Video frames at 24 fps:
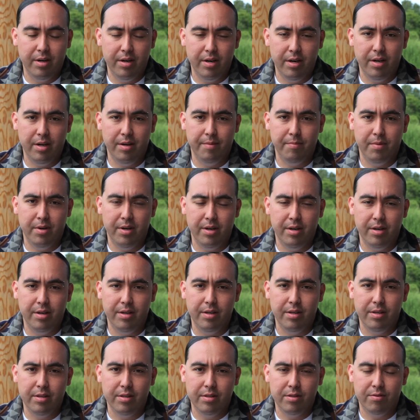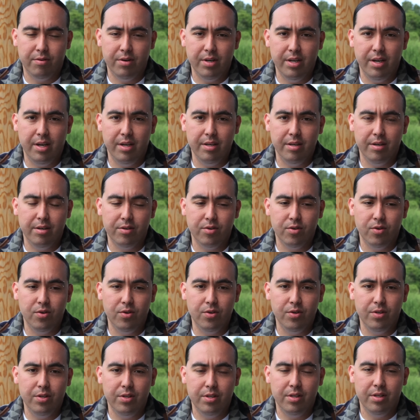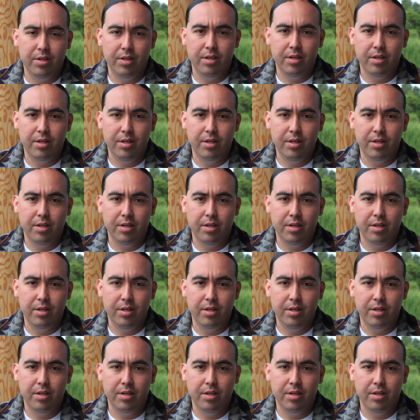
I am 28 years old,